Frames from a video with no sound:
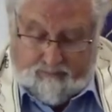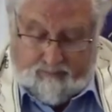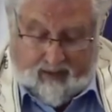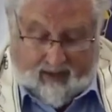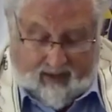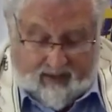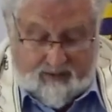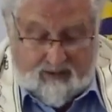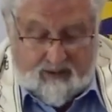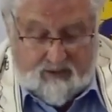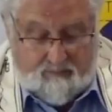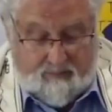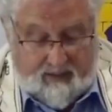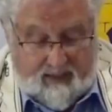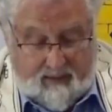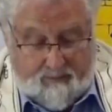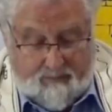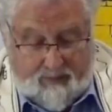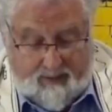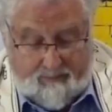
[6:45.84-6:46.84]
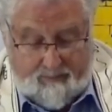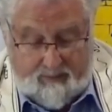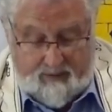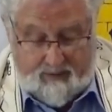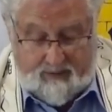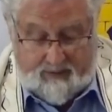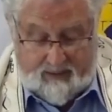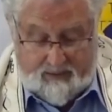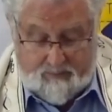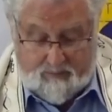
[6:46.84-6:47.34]
Hence, many people
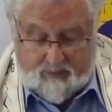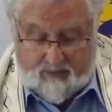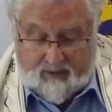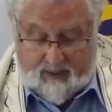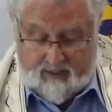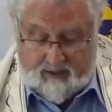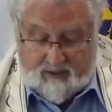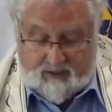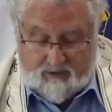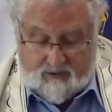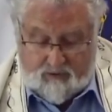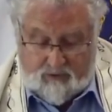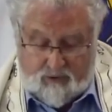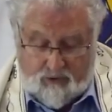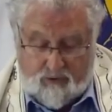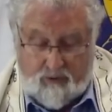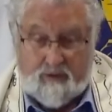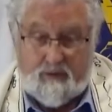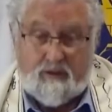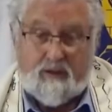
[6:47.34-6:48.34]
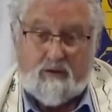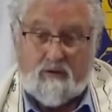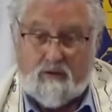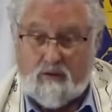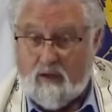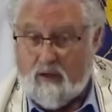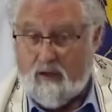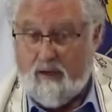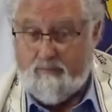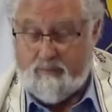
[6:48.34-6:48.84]
in desperation turned to
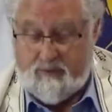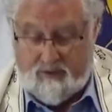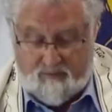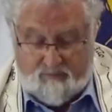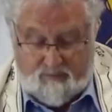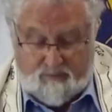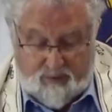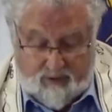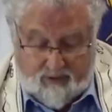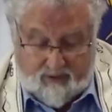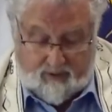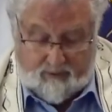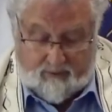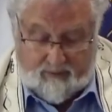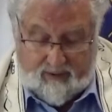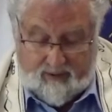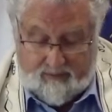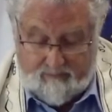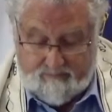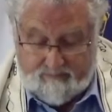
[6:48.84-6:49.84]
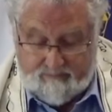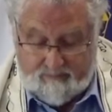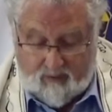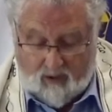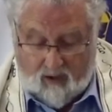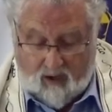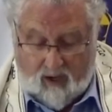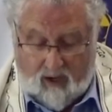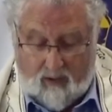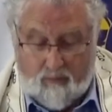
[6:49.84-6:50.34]
crimes of burglary,
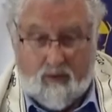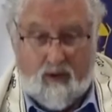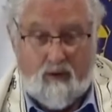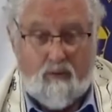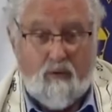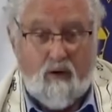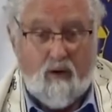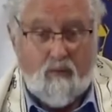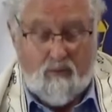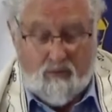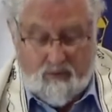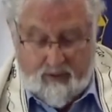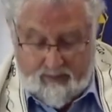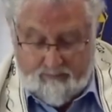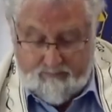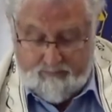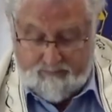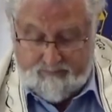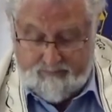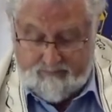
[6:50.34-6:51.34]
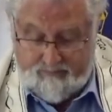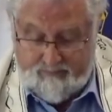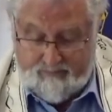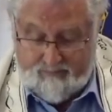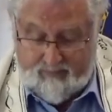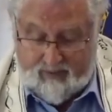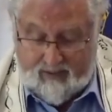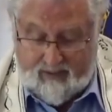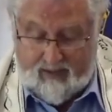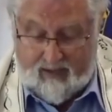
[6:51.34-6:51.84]
highway robbery,
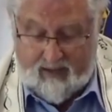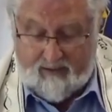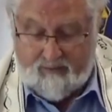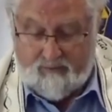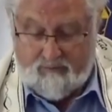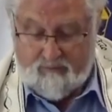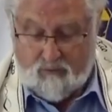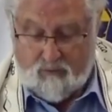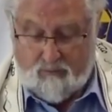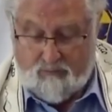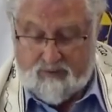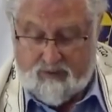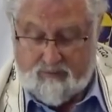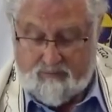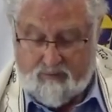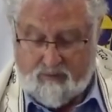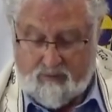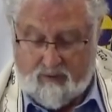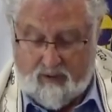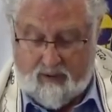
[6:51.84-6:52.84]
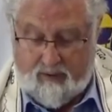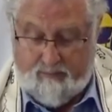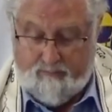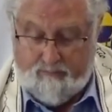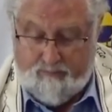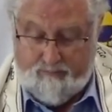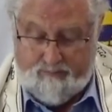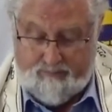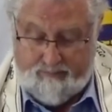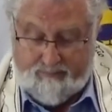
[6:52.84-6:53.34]
and other forms of crime.
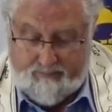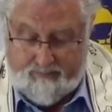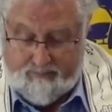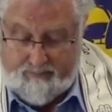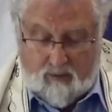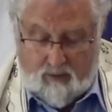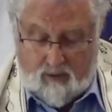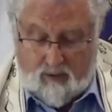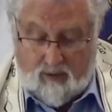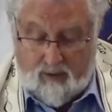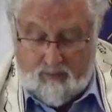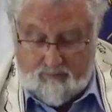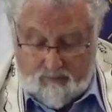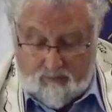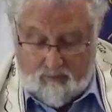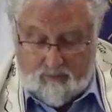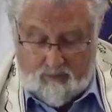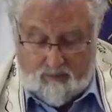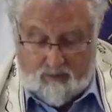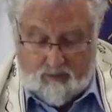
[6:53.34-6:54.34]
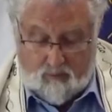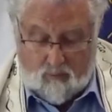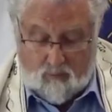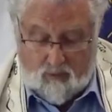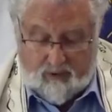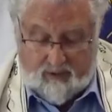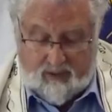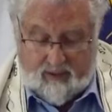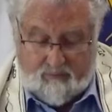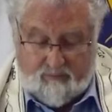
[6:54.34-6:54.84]
Even the
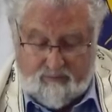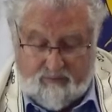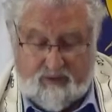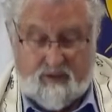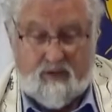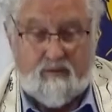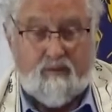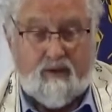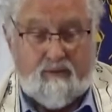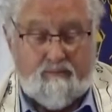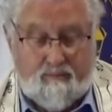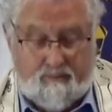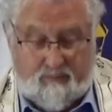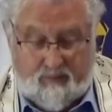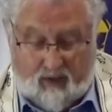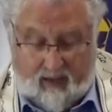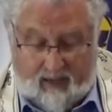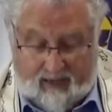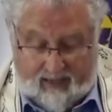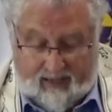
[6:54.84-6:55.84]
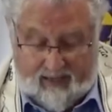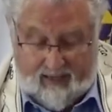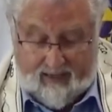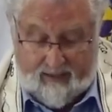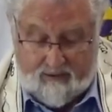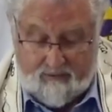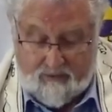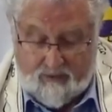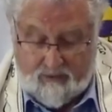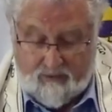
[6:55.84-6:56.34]
working fishermen, like
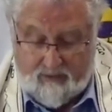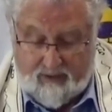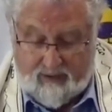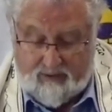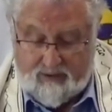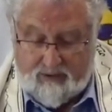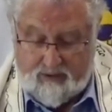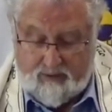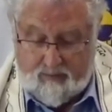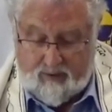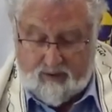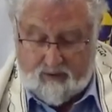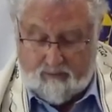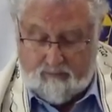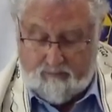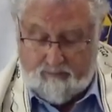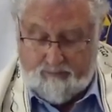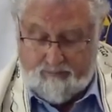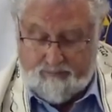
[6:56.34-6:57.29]
Andrew and Simeon,